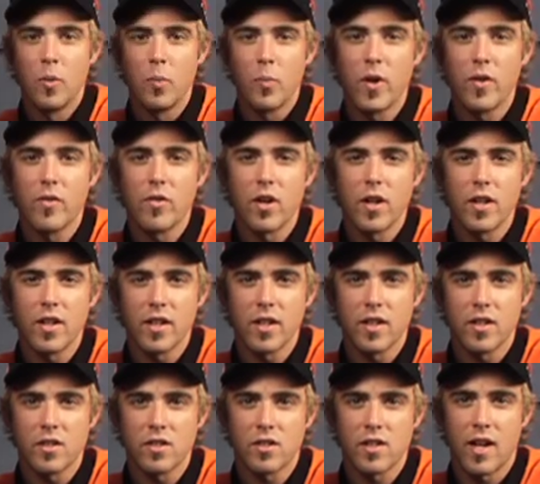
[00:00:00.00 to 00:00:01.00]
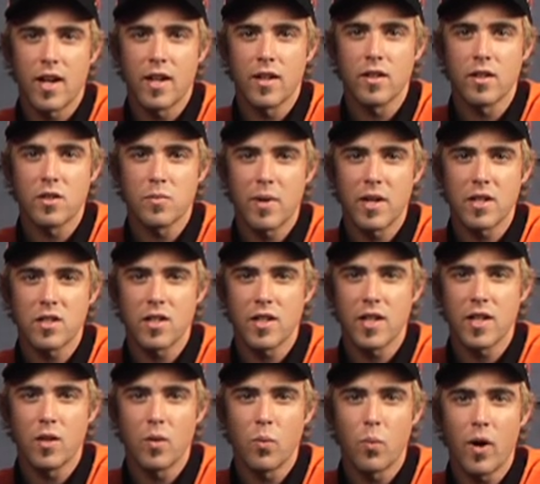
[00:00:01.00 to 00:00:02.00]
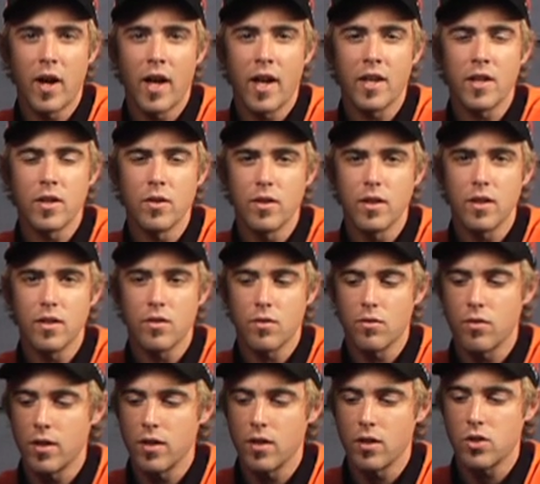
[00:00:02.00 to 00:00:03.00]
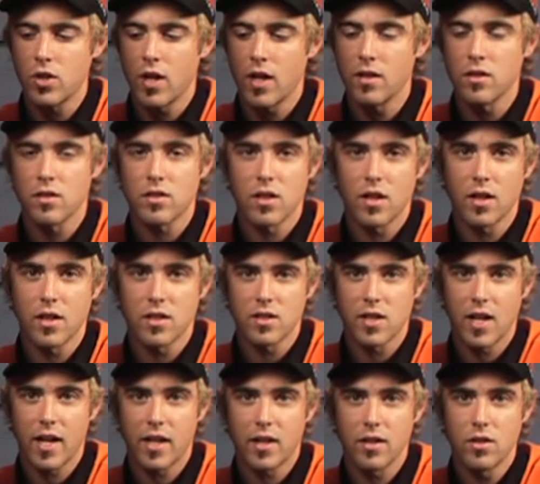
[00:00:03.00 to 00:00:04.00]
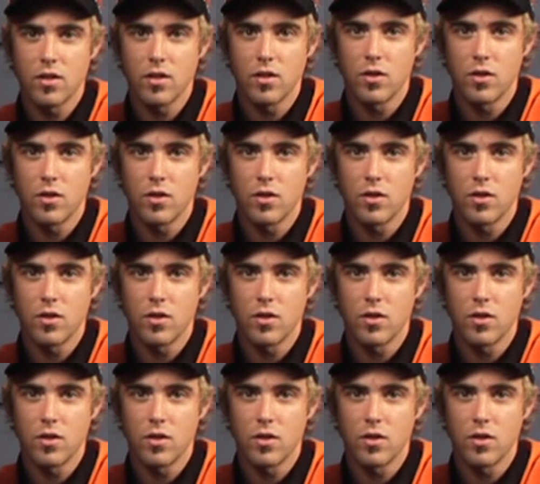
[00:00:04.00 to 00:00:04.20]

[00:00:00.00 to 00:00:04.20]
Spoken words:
When riding in the sand, especially in the wet, you need to run the chain slightly slacker than